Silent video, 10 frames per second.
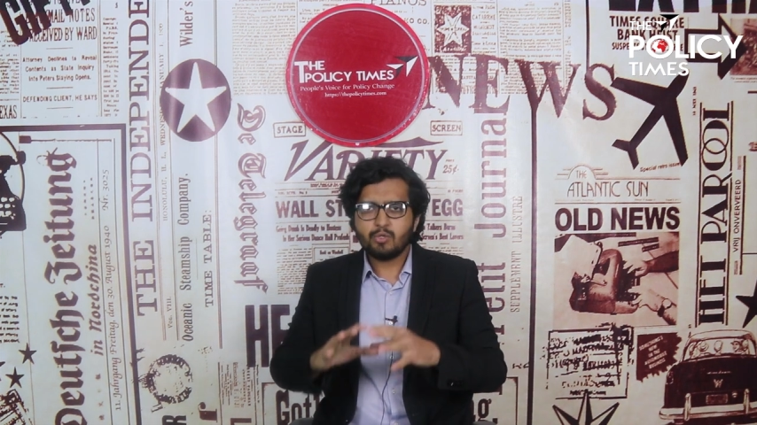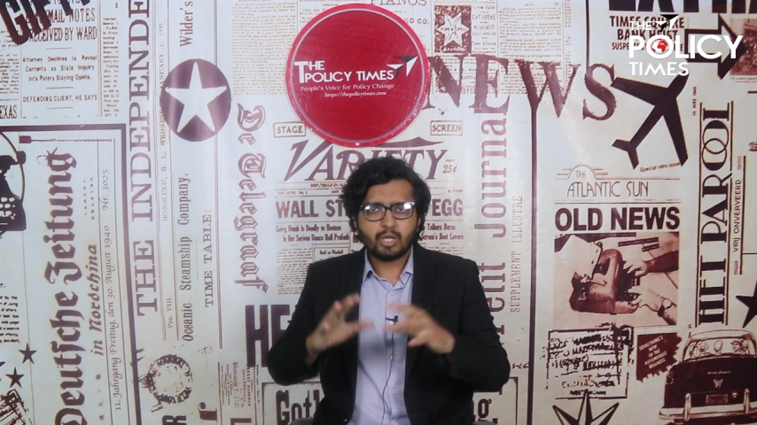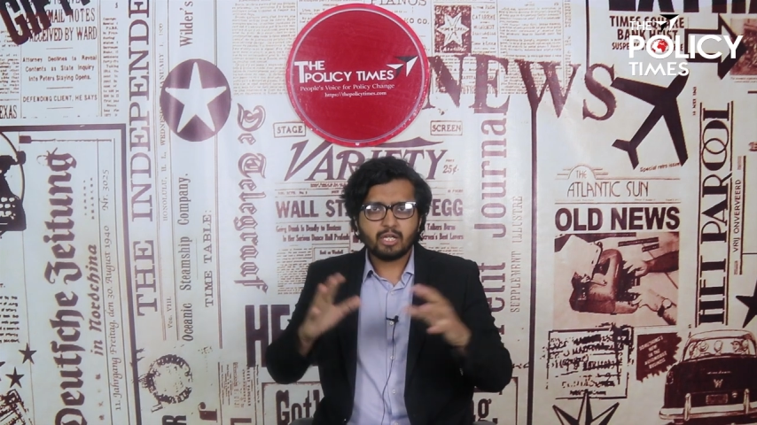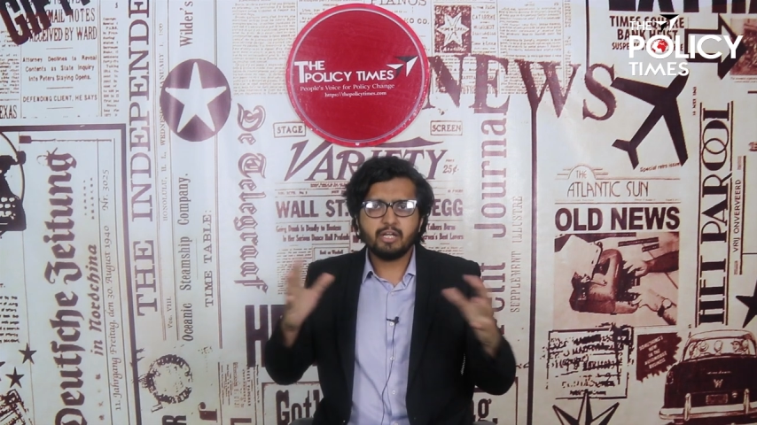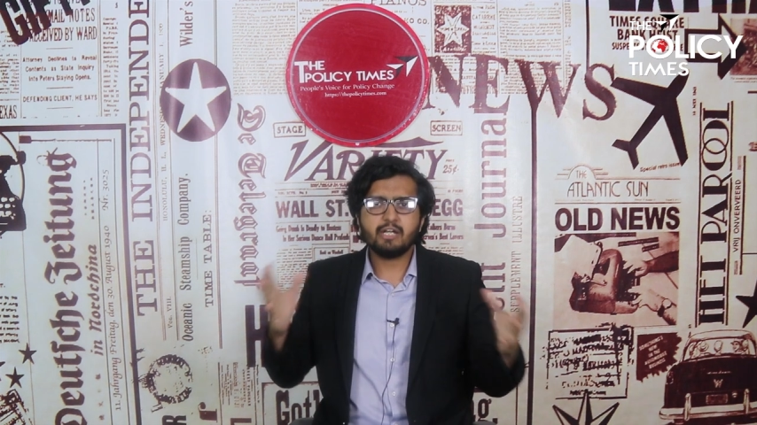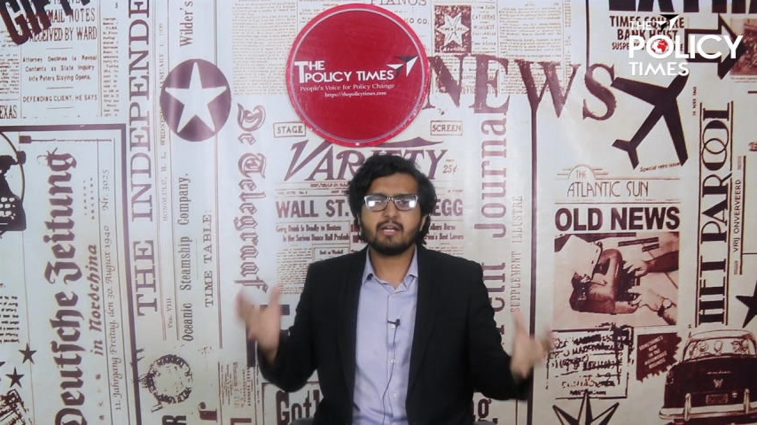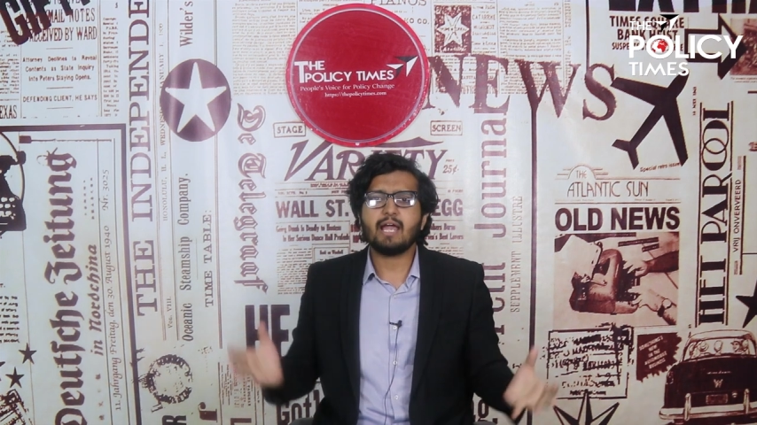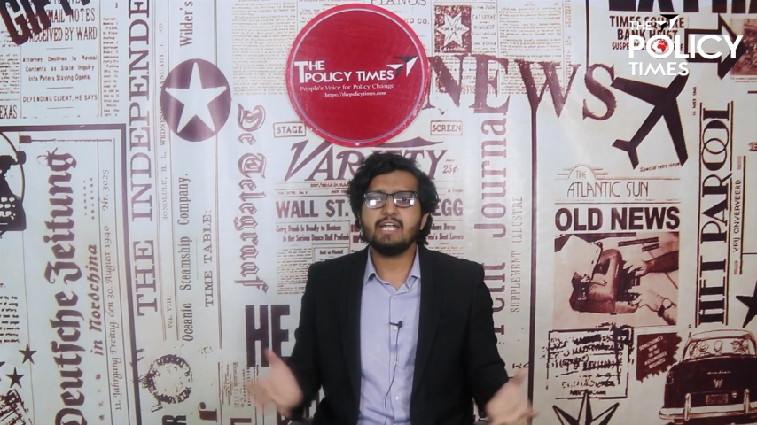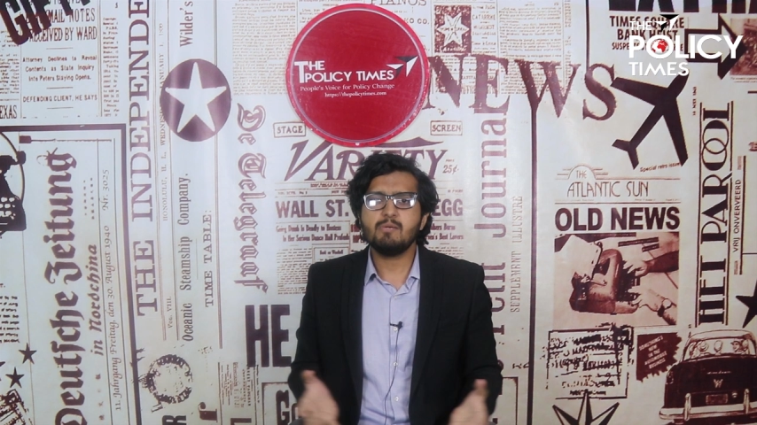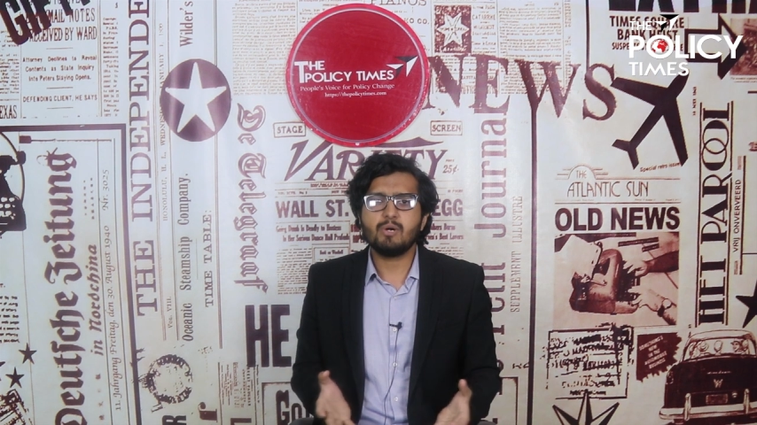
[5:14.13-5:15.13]
you can create a
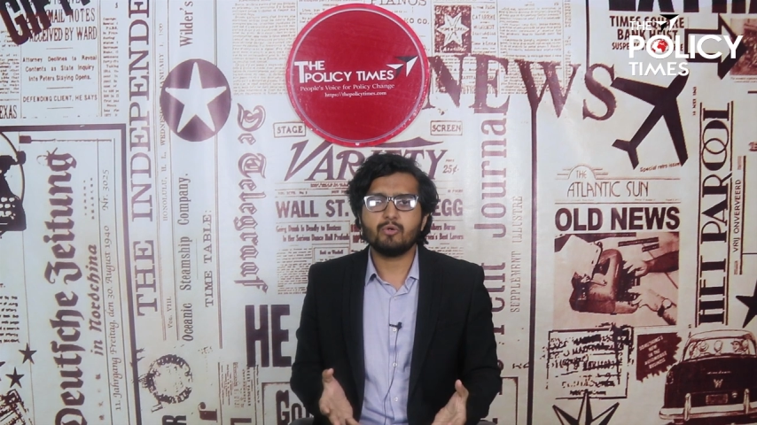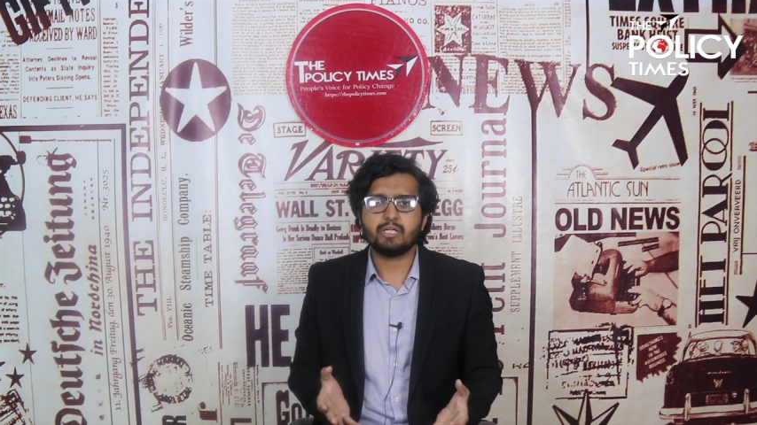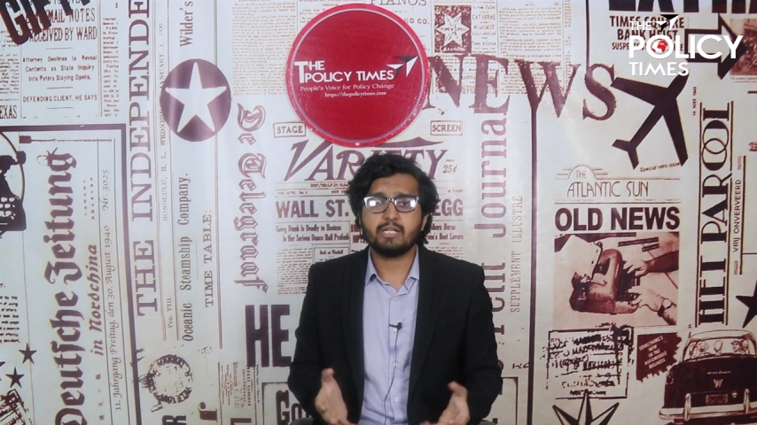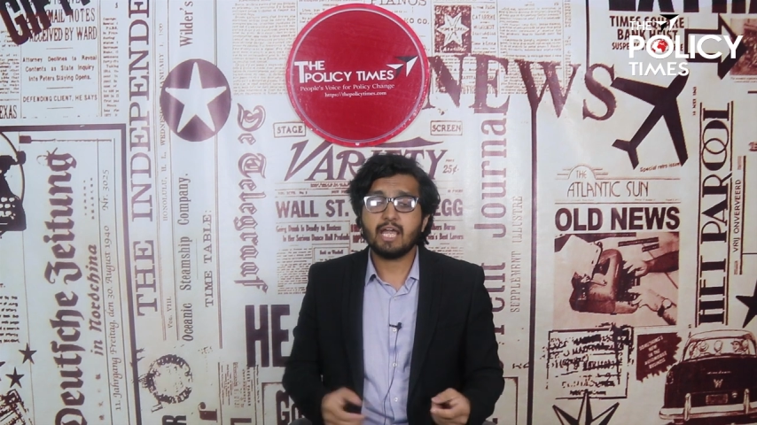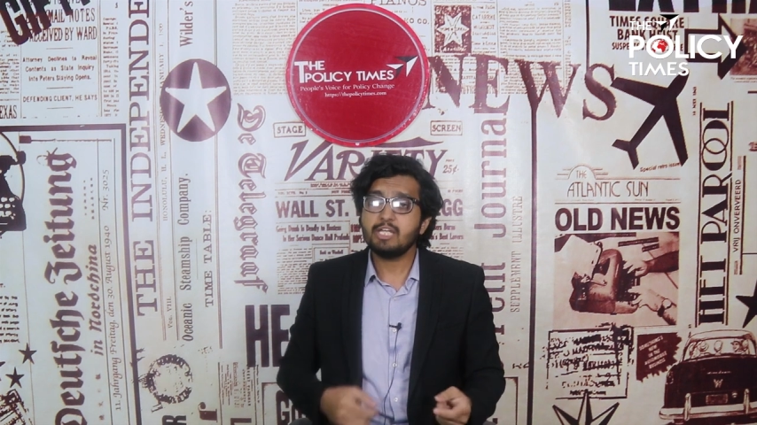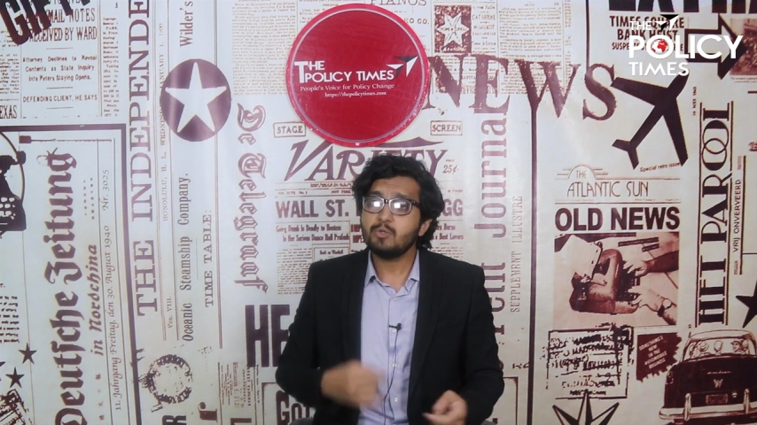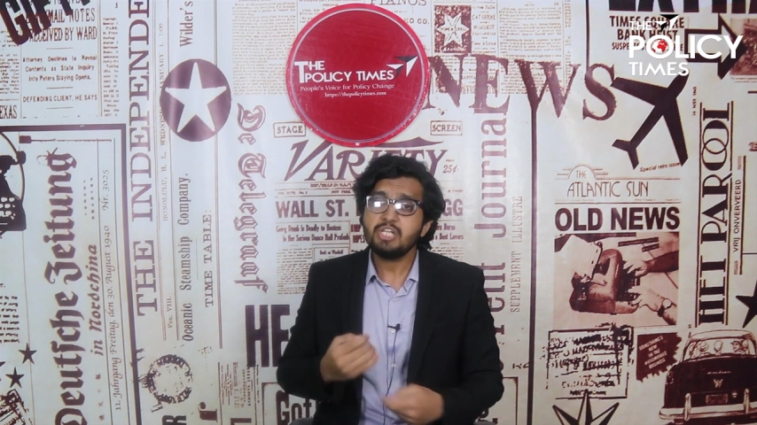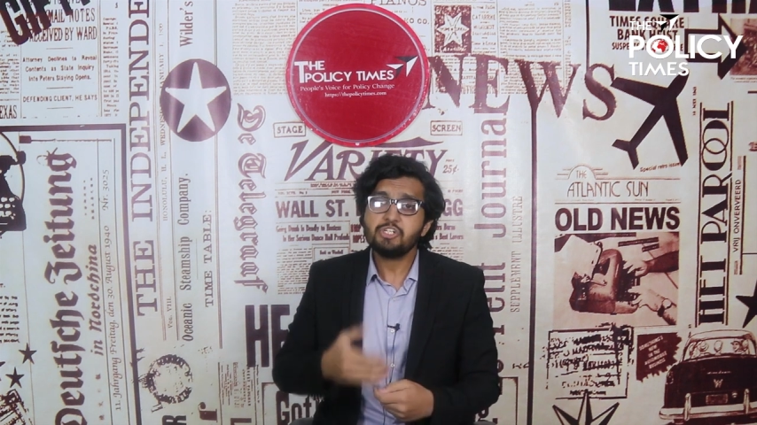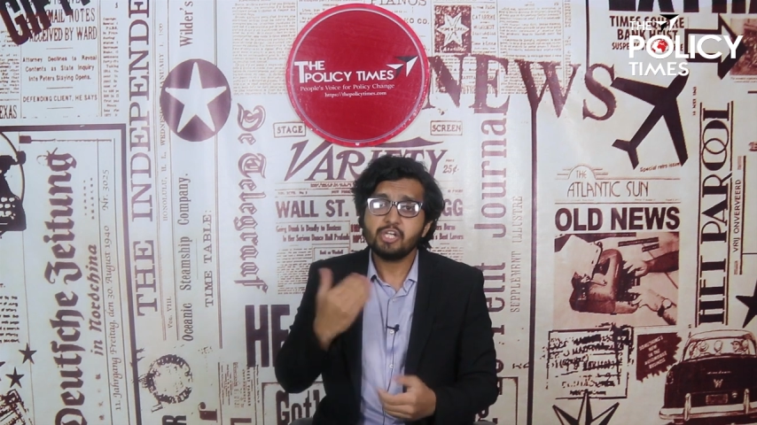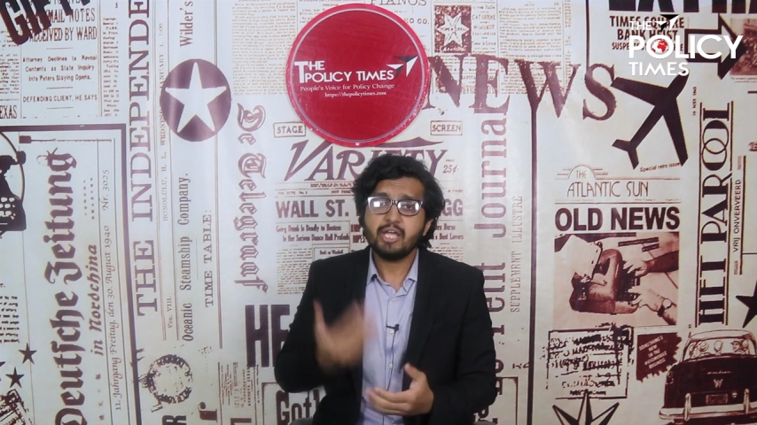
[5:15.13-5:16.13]
guide about it and you
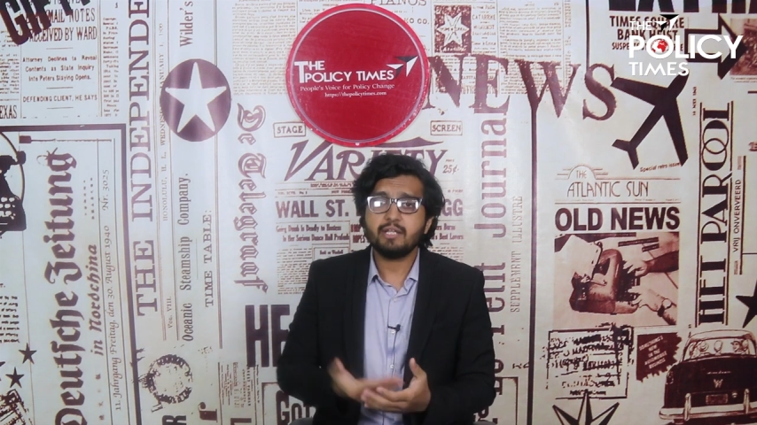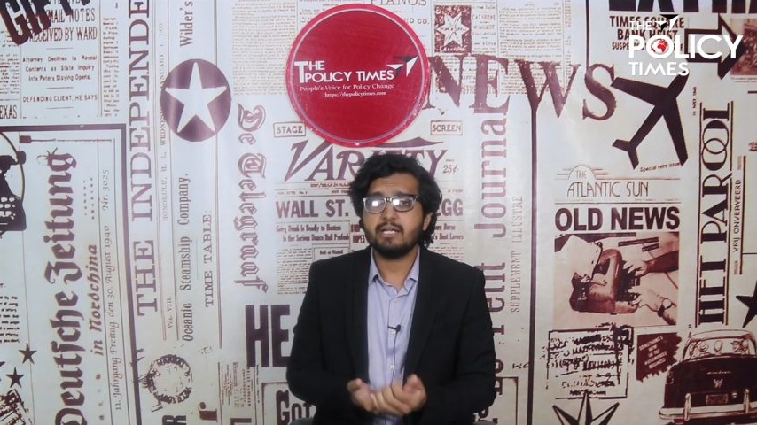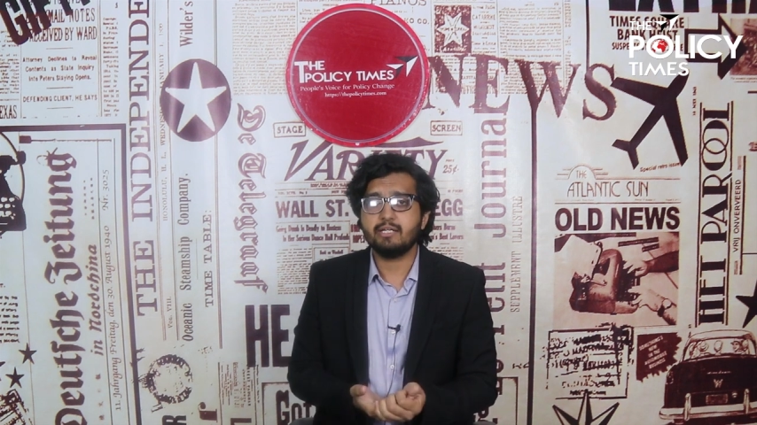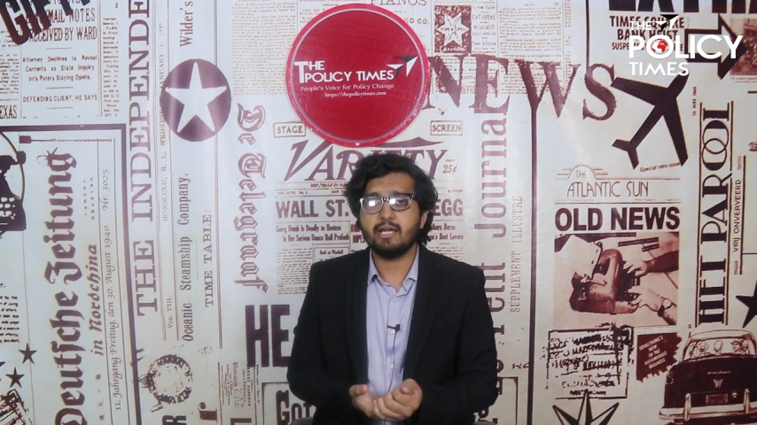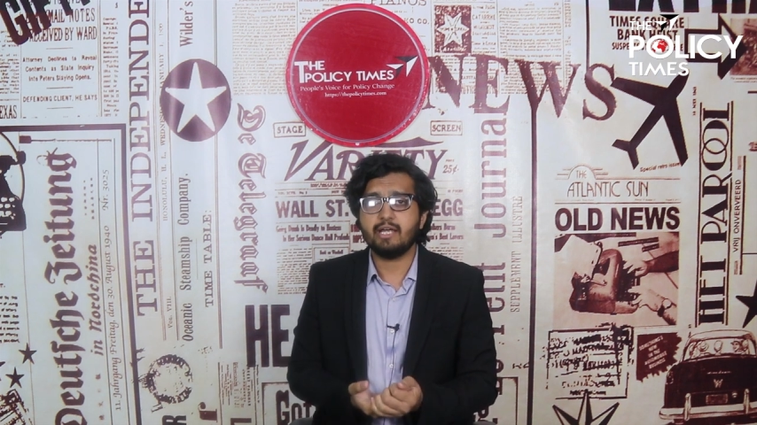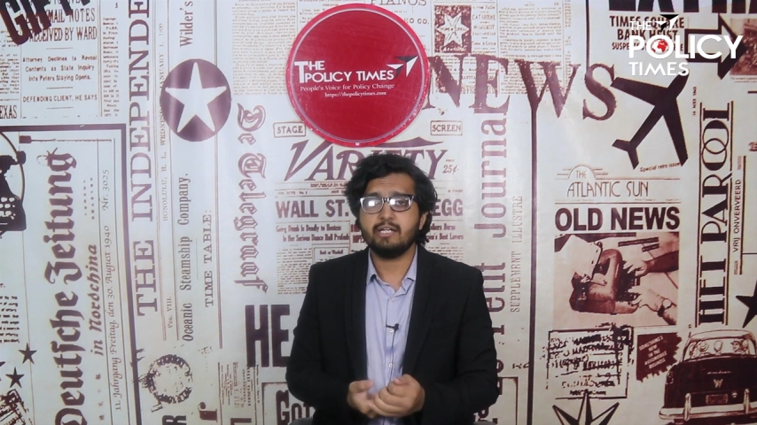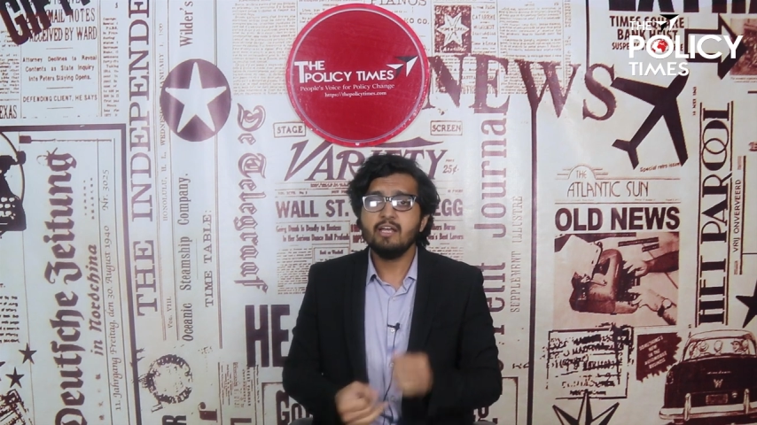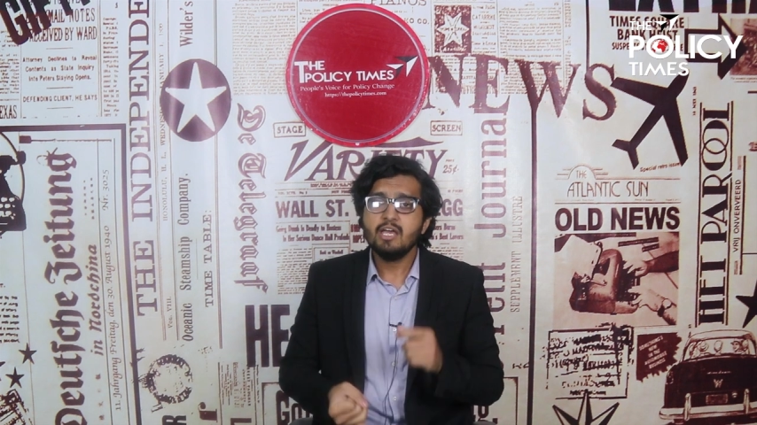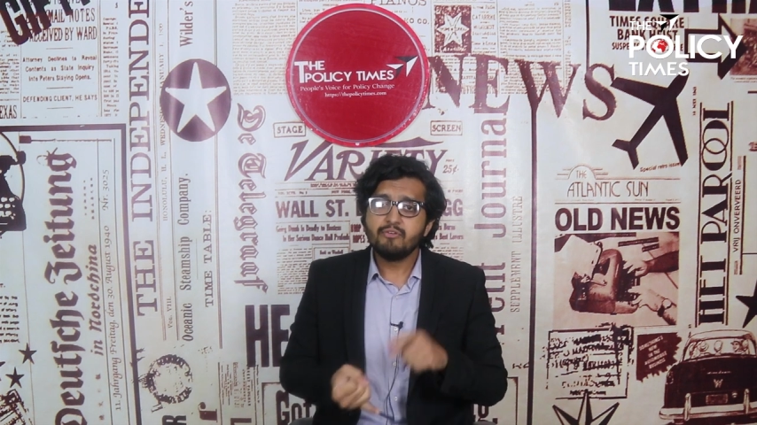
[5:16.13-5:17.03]
can share that guide